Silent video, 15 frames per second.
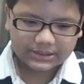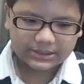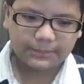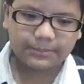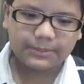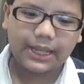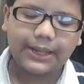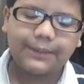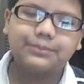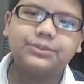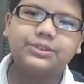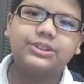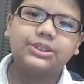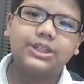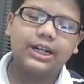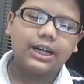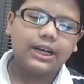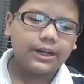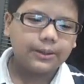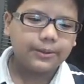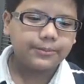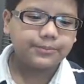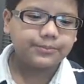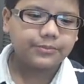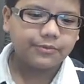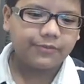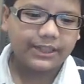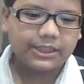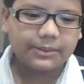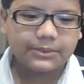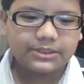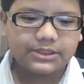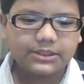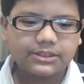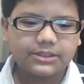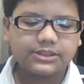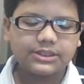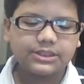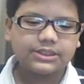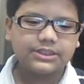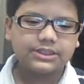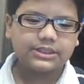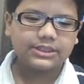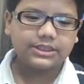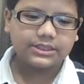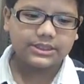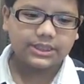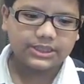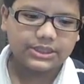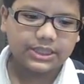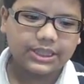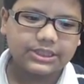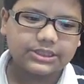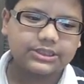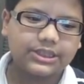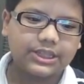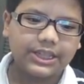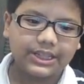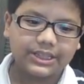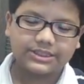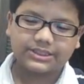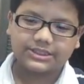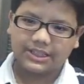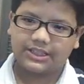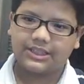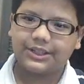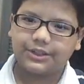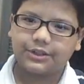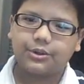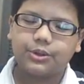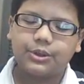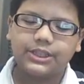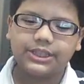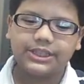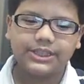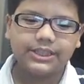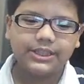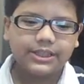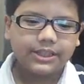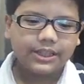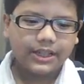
Sometimes, vitamin syntheses such as the Ixalic coli